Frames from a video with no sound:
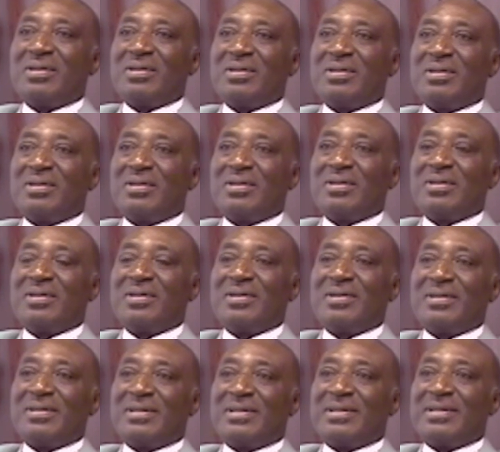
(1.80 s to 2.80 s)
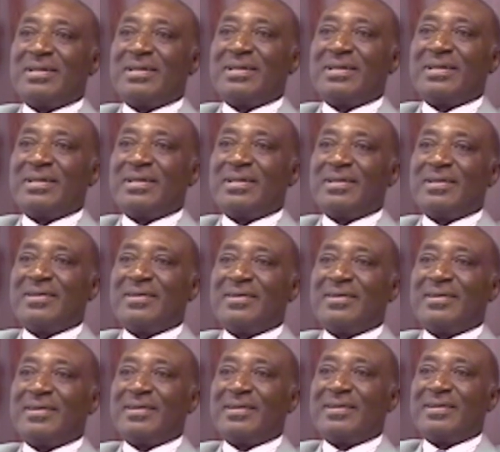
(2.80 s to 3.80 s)
According to ITTO latest
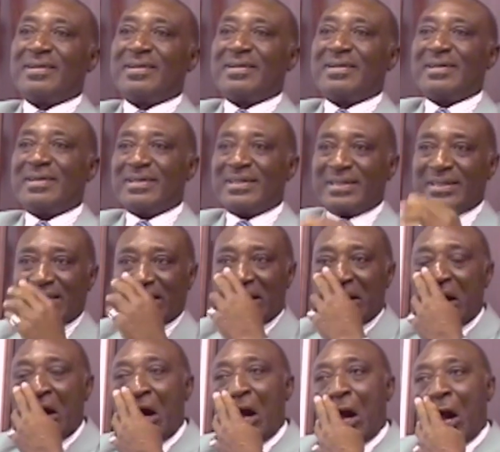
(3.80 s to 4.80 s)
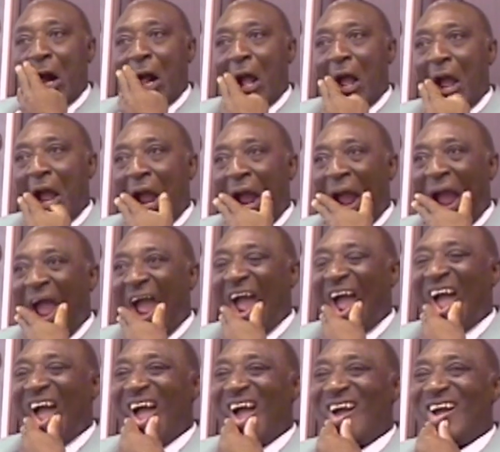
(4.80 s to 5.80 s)
findings, how do you see the
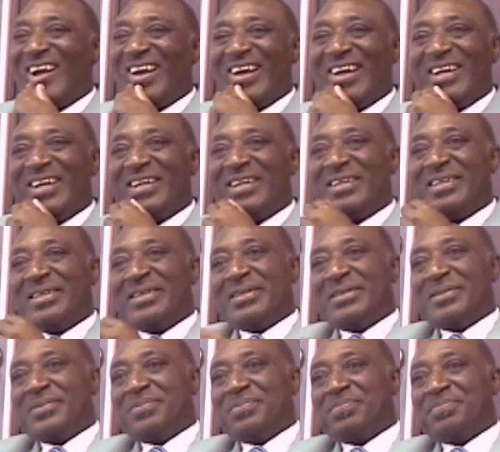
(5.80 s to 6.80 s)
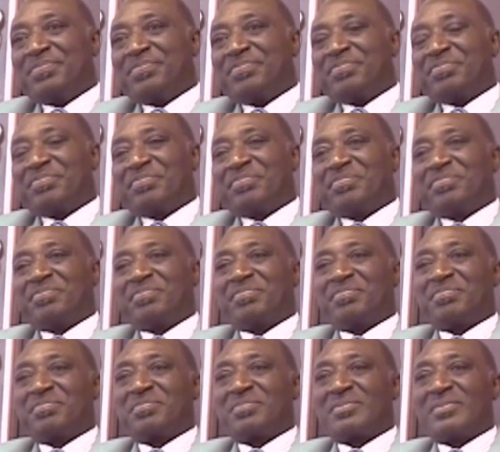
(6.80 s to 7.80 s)
future of tropical forest
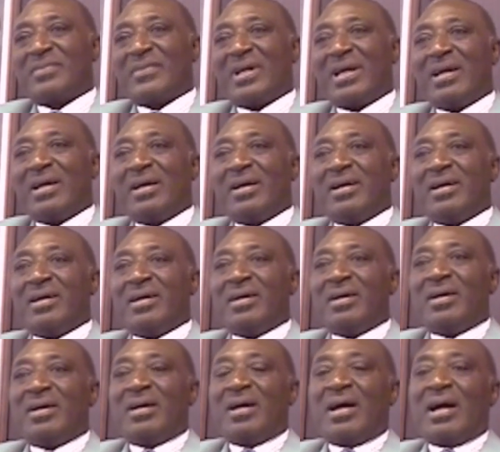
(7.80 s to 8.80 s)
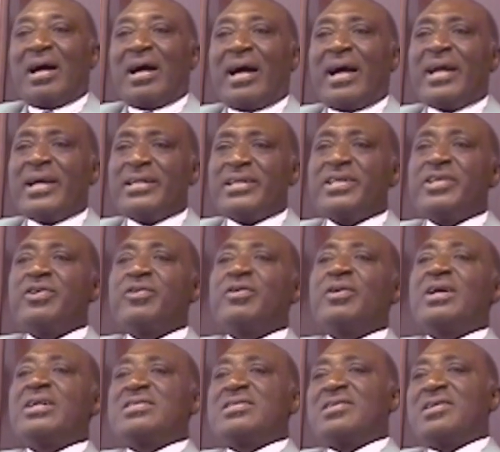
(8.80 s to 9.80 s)
plantations? ITTO
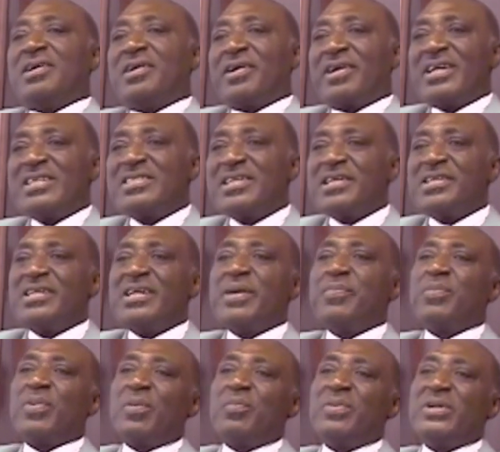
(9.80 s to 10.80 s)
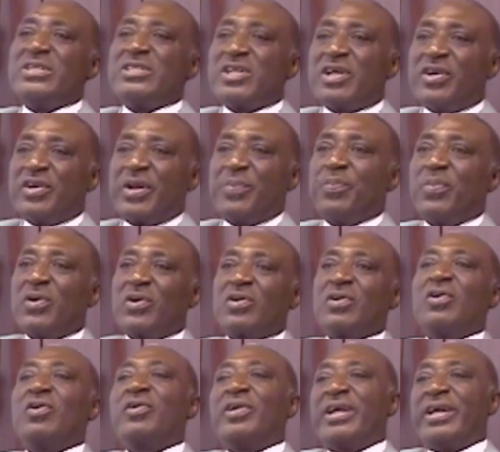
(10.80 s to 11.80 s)
has recently published a
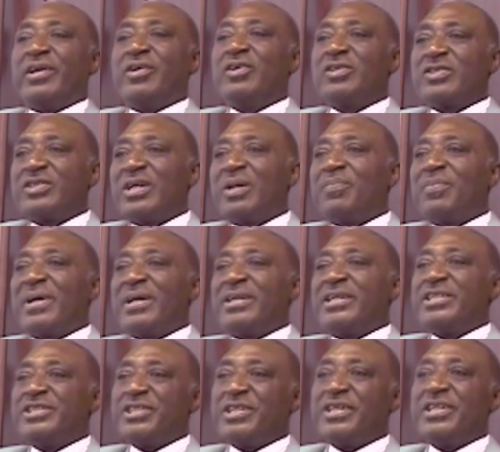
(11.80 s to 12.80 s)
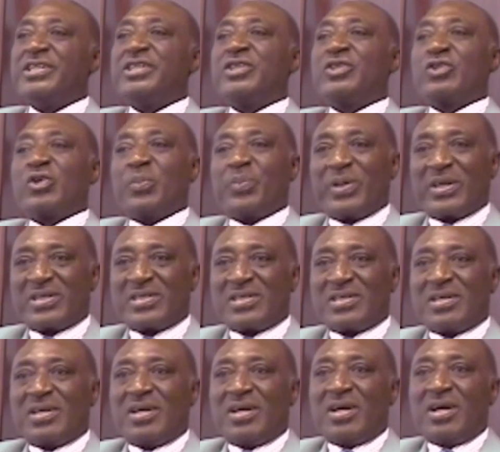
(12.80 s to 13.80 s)
report on industrial plantation in the
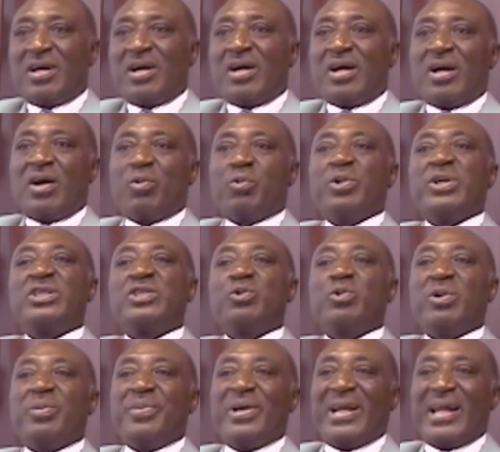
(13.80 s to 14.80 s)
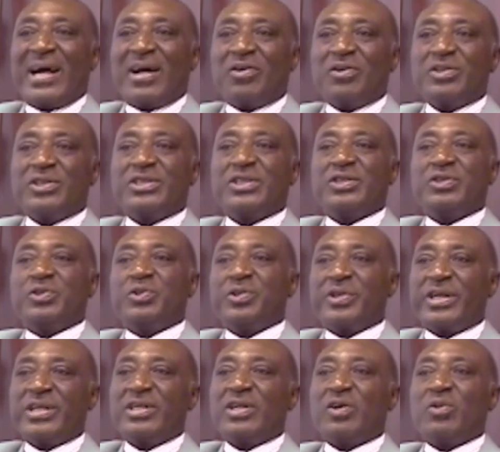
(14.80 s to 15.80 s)
tropics, which will be launched
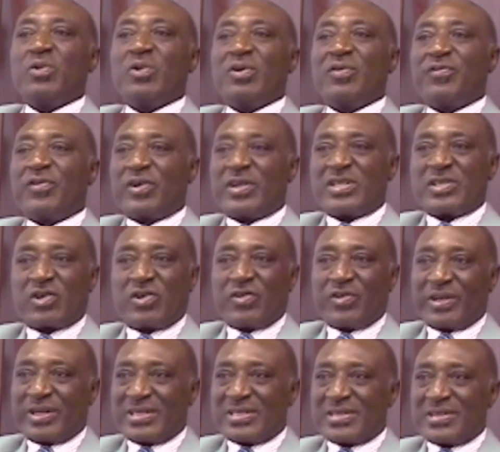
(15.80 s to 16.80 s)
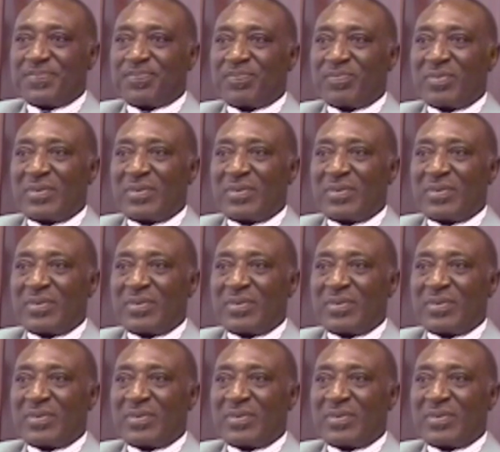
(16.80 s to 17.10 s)
during the World Forest Congress.